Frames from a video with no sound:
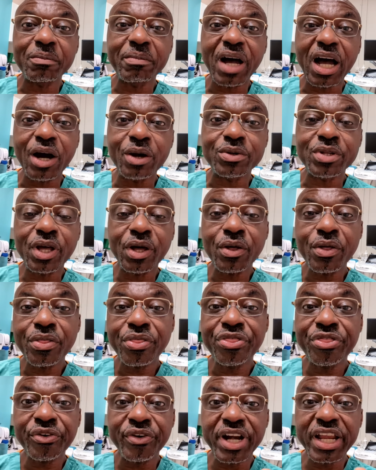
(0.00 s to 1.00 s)

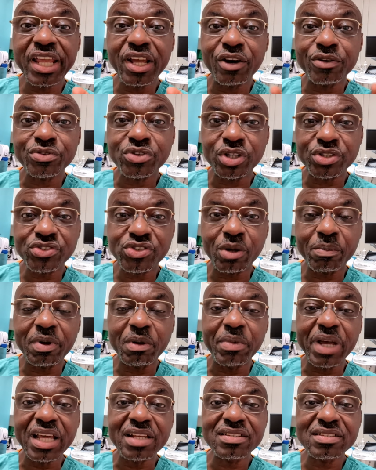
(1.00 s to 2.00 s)
about three of such
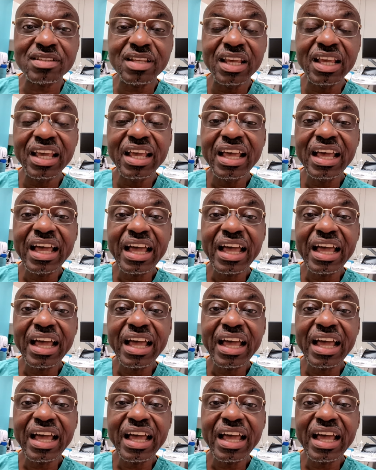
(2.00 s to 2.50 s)
supplements